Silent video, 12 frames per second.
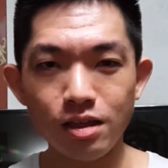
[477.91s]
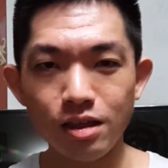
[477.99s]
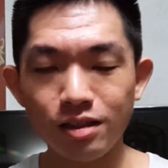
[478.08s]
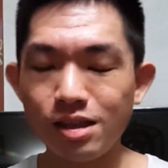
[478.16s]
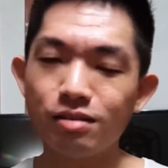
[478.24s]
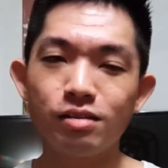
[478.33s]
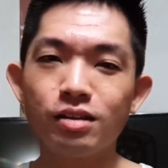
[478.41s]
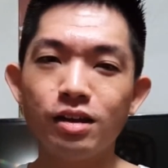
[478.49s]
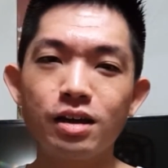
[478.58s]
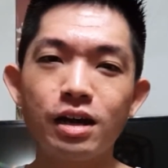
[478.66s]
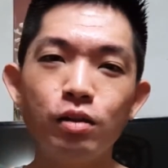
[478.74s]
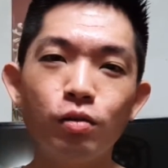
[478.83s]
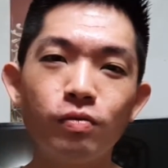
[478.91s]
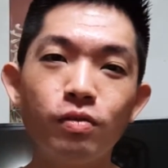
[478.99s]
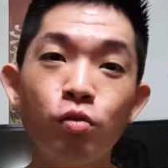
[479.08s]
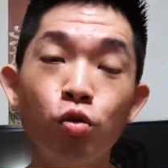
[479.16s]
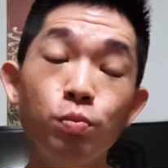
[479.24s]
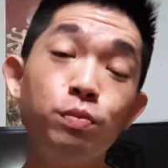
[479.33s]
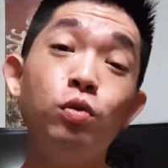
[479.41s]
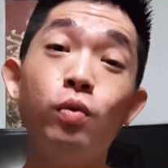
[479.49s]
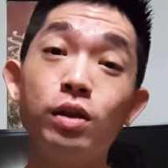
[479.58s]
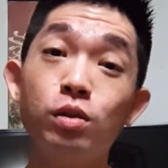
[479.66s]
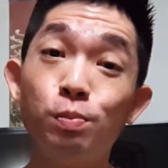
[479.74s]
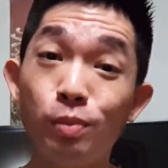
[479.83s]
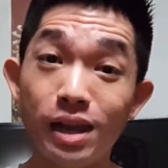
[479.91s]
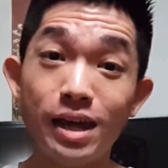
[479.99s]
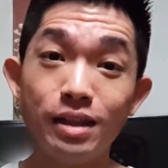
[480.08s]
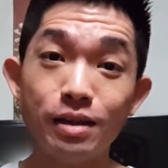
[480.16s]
It takes a certain kind of group to want to play